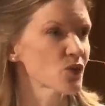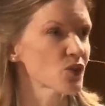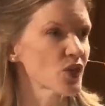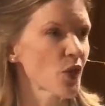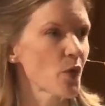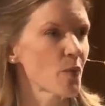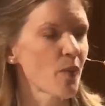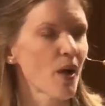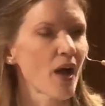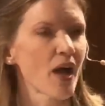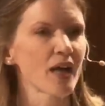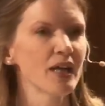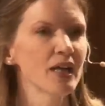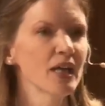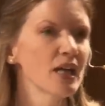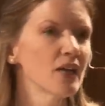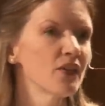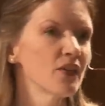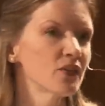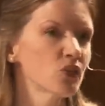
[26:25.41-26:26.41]
So by
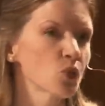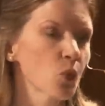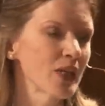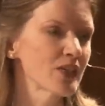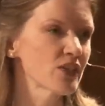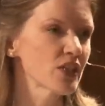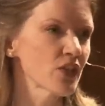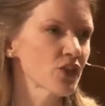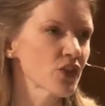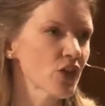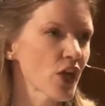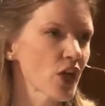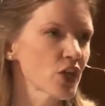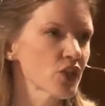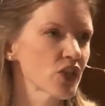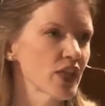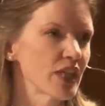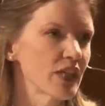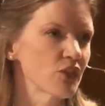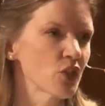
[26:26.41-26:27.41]

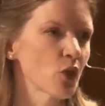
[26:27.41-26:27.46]
2030,